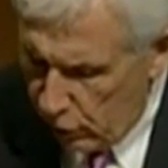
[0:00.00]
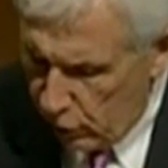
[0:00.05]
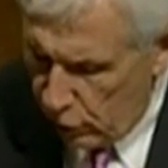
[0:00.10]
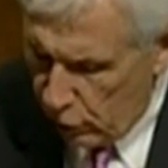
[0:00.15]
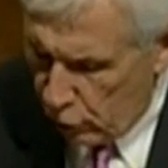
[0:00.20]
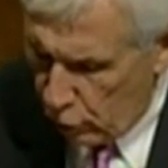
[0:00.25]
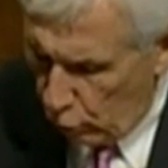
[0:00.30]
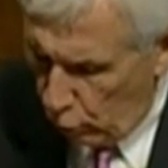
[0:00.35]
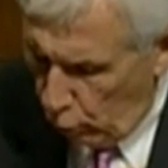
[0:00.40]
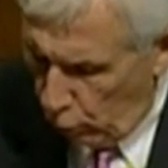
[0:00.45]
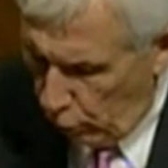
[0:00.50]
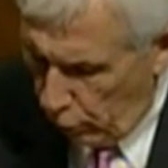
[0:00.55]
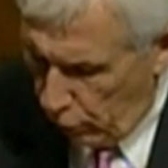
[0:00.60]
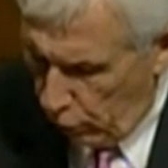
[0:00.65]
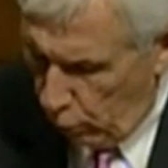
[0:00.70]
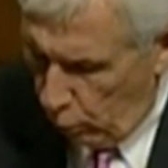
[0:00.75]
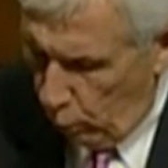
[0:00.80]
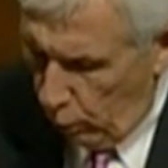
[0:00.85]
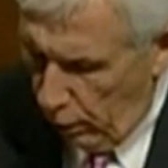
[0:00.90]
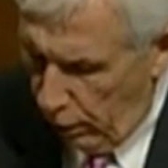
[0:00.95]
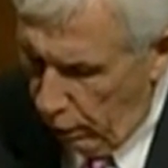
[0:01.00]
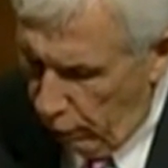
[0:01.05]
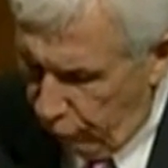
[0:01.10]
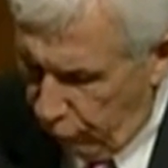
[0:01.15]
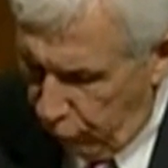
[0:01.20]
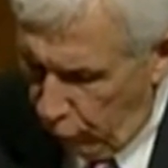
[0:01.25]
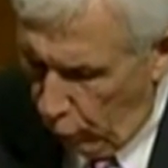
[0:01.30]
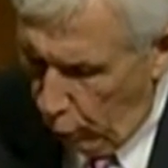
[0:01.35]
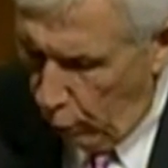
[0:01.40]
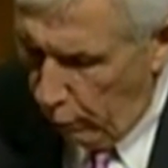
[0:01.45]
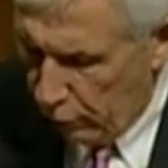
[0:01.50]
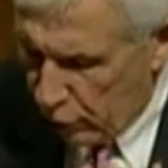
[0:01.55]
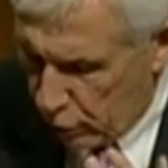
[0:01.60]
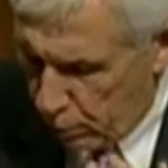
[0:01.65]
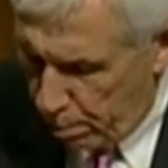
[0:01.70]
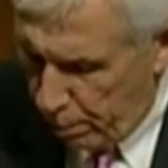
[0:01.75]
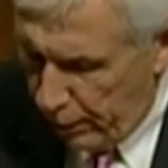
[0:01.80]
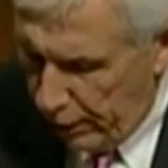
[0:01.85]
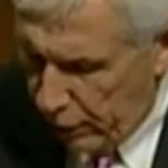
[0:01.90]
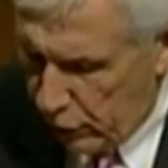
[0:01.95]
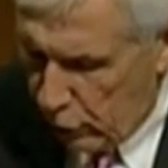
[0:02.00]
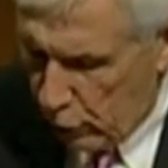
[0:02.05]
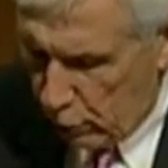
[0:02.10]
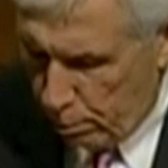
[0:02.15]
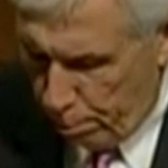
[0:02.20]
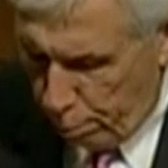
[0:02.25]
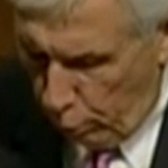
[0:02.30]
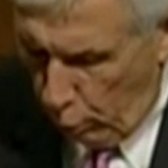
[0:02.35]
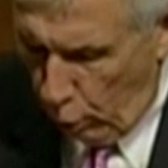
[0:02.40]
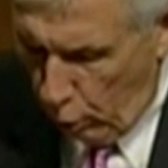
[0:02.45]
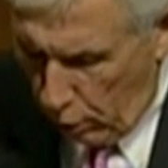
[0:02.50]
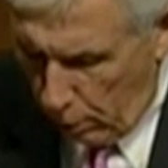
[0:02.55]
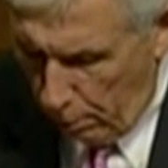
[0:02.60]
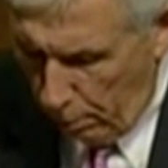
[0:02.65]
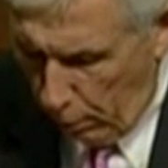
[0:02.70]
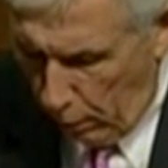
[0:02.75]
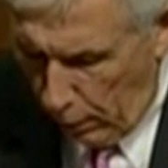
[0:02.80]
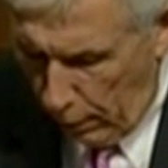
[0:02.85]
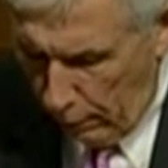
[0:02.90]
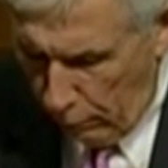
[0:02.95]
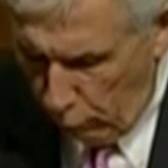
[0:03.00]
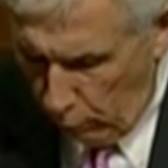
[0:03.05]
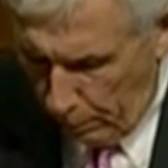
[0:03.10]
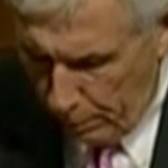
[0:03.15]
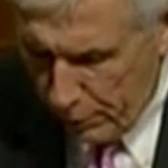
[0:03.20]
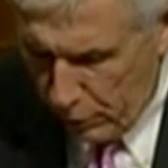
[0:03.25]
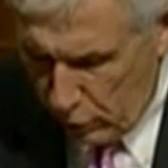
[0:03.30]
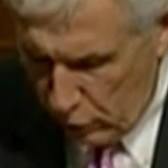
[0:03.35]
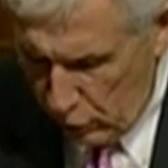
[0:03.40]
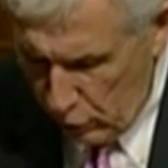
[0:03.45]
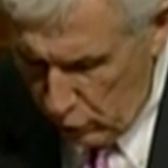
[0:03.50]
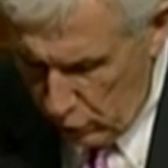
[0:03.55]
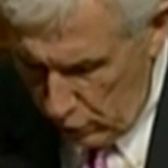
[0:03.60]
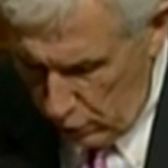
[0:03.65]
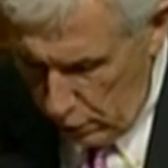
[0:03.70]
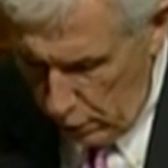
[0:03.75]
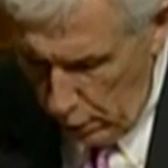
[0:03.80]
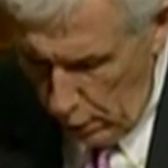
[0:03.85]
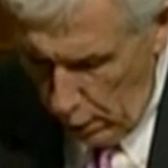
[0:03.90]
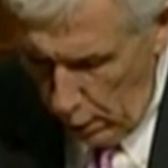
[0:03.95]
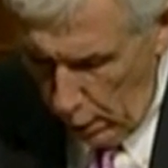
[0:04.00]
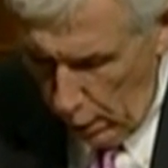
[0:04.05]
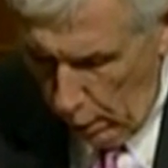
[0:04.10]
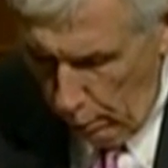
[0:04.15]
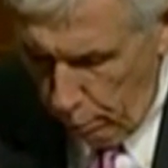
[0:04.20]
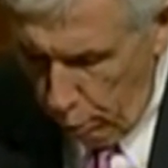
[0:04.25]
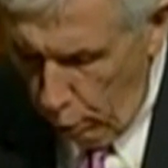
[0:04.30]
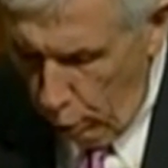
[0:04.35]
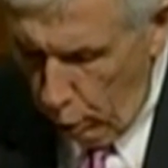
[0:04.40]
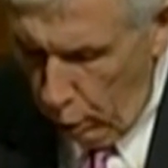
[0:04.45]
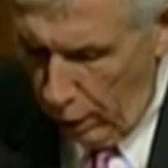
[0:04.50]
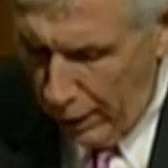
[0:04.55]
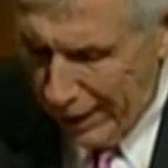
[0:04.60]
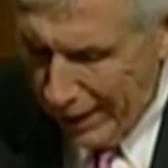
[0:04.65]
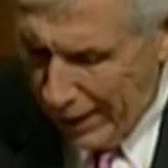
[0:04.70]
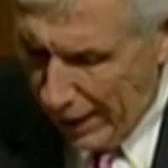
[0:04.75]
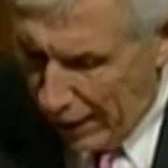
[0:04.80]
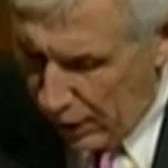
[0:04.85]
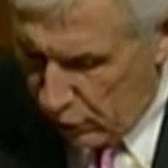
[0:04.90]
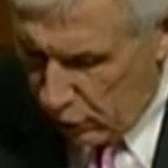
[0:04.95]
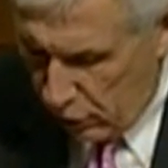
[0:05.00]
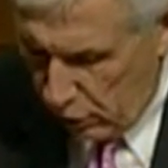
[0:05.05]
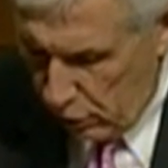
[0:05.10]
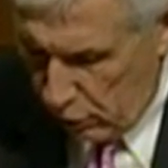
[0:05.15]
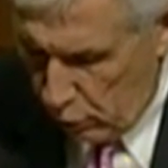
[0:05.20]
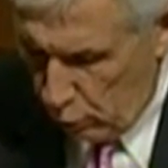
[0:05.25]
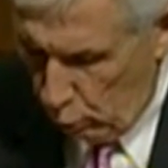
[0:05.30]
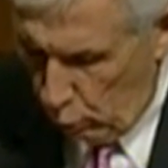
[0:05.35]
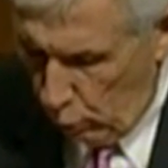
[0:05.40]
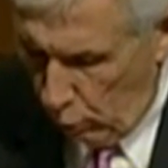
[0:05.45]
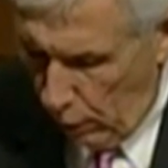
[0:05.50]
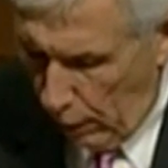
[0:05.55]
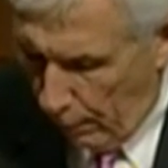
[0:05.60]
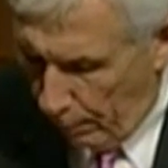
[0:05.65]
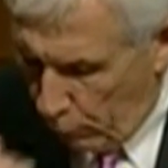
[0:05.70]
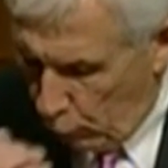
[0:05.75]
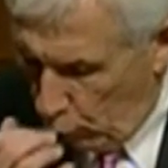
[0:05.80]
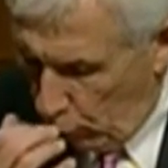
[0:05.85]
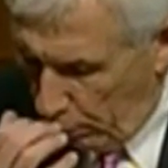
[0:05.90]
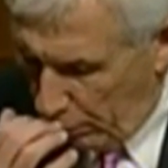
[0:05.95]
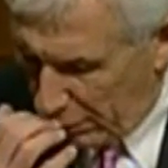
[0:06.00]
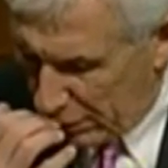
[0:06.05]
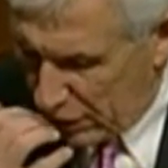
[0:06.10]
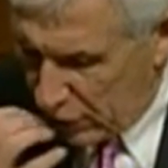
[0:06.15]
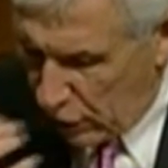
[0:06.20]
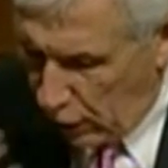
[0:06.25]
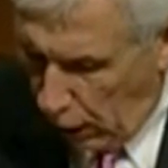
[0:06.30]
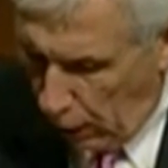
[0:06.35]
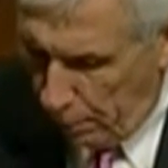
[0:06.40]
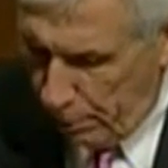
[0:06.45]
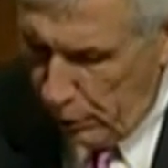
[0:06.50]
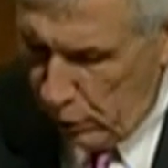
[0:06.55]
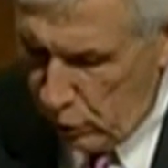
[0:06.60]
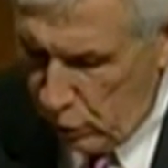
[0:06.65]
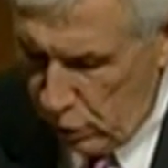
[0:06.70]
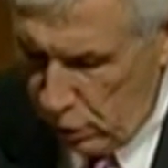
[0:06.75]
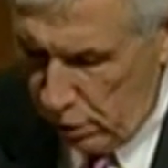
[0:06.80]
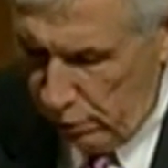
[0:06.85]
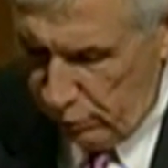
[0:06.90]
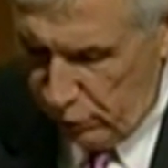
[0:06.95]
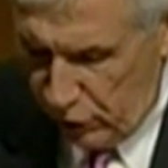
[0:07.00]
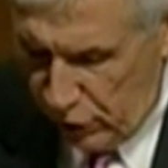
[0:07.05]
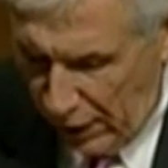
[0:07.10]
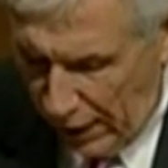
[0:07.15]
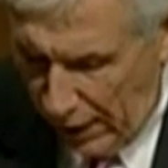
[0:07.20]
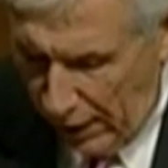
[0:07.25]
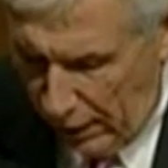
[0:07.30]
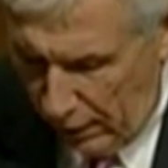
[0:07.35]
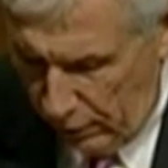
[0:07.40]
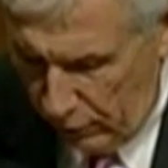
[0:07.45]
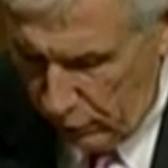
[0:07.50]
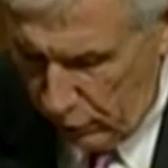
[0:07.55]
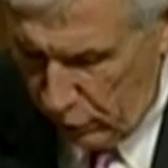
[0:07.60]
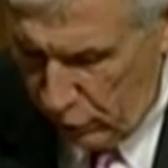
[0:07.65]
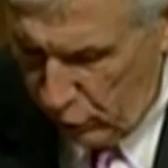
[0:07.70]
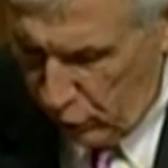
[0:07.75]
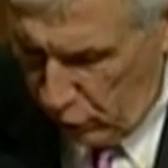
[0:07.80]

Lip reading: disorder where the flow of speech is broken by repetition, prolongations, or abnormal stoppages of sounds and